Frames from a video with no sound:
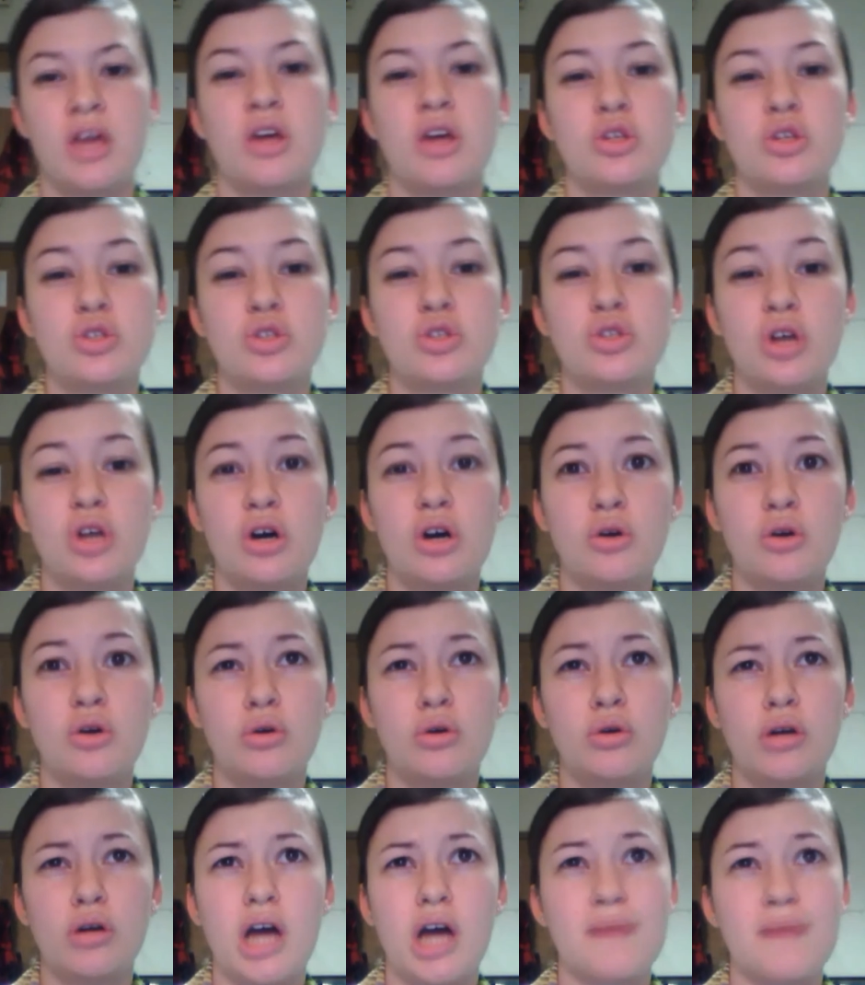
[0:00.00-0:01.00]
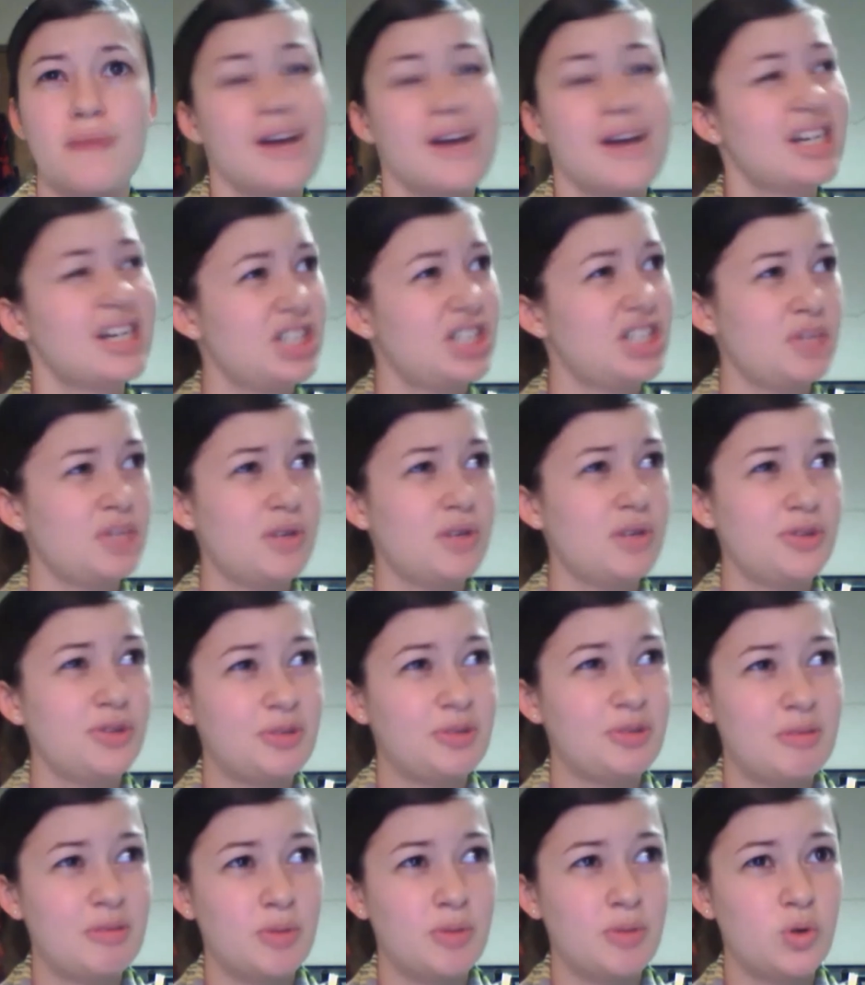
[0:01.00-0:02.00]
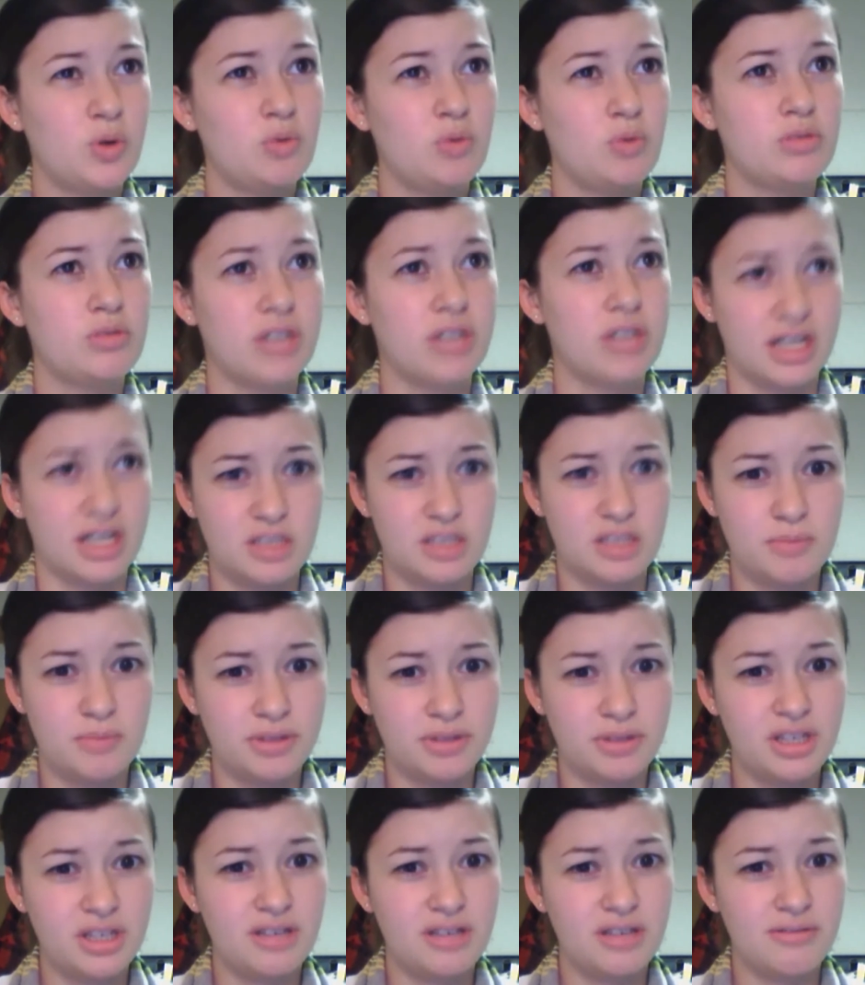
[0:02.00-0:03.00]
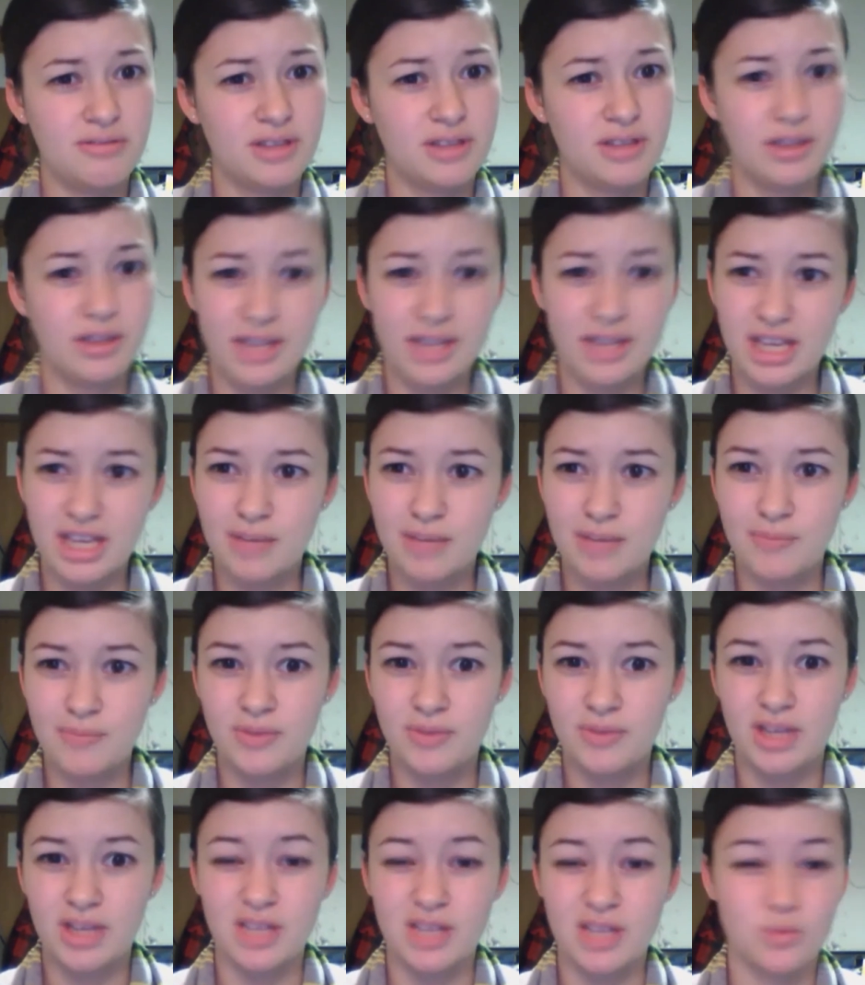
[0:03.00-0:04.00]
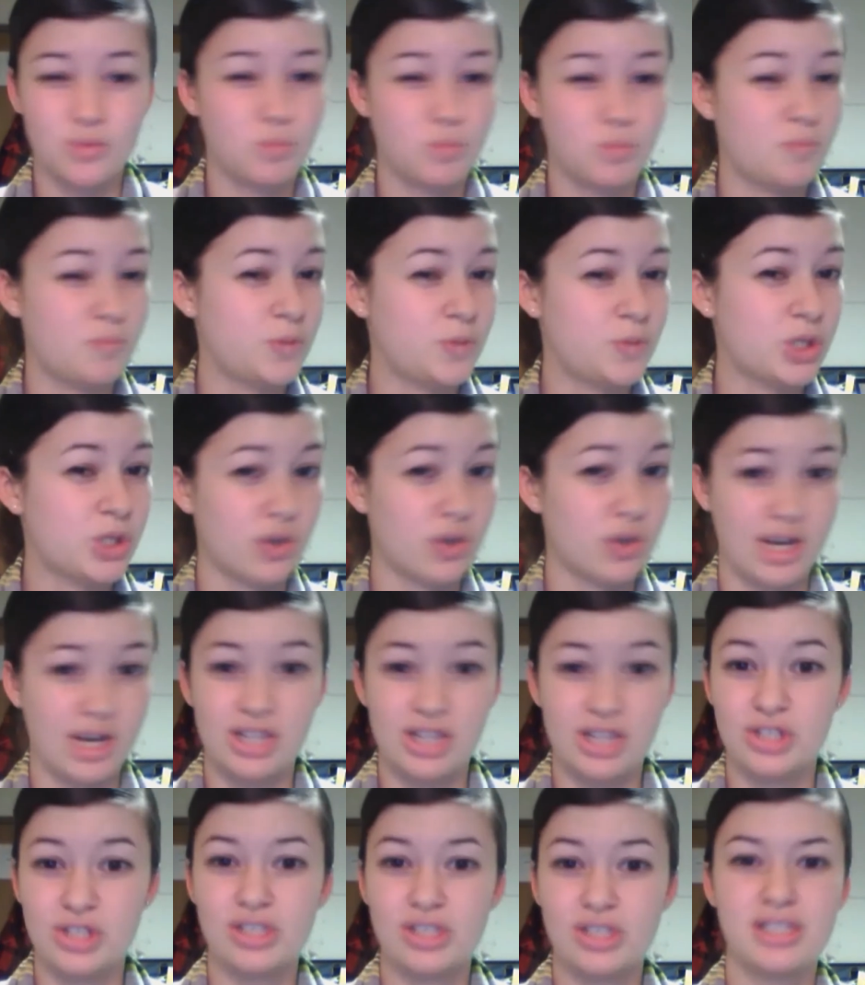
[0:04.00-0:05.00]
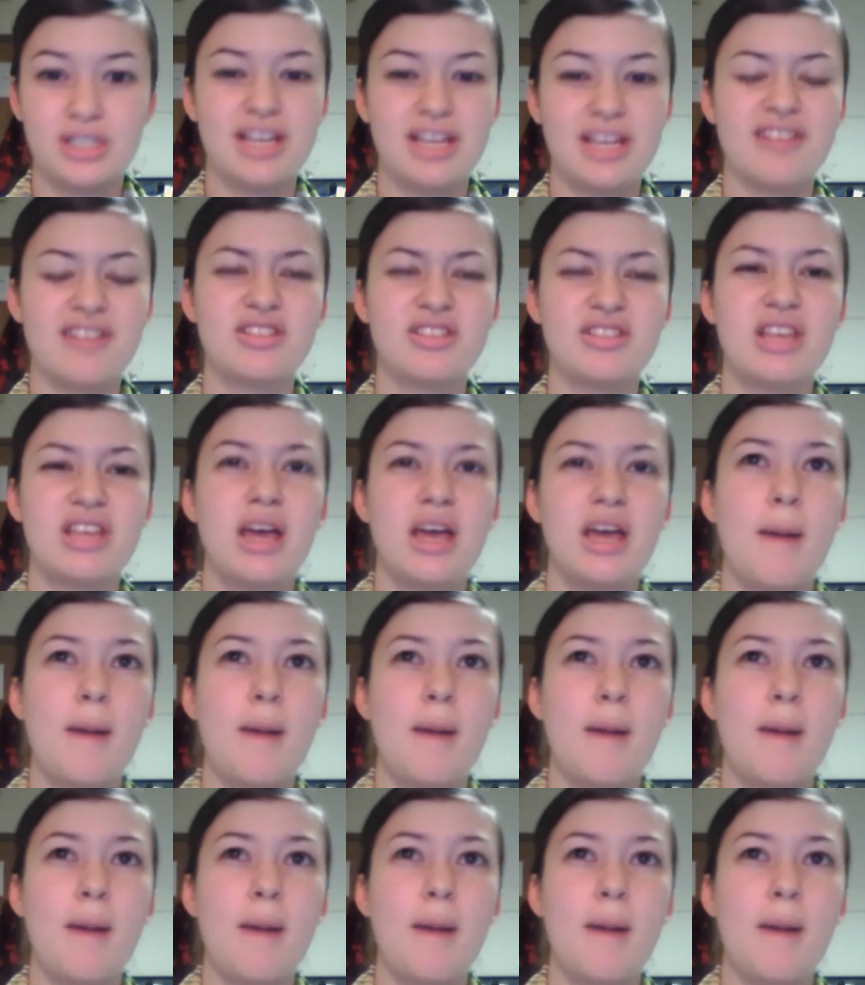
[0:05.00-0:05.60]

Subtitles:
So I'm actually one of those people who does believe the claim, as strange as it sounds,